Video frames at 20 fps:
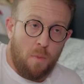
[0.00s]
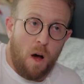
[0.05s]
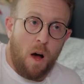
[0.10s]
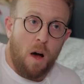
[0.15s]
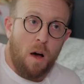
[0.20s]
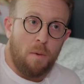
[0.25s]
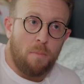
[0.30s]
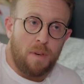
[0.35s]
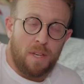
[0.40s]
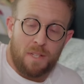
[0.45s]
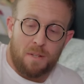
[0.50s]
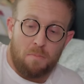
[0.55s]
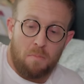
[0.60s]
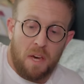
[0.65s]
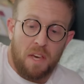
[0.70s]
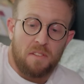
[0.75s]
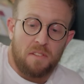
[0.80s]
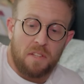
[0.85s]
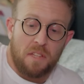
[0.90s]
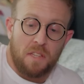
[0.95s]
mom is
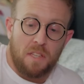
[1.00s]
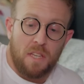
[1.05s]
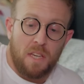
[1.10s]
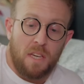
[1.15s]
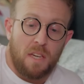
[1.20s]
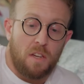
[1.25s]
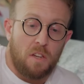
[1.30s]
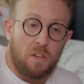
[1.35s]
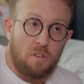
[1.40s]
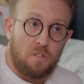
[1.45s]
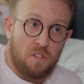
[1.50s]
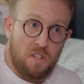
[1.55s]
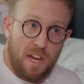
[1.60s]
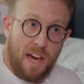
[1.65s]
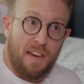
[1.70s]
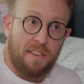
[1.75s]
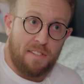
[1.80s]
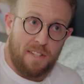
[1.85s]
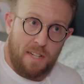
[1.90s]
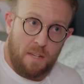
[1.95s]
basically your
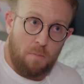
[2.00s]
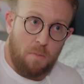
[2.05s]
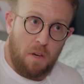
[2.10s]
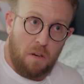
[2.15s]
chastity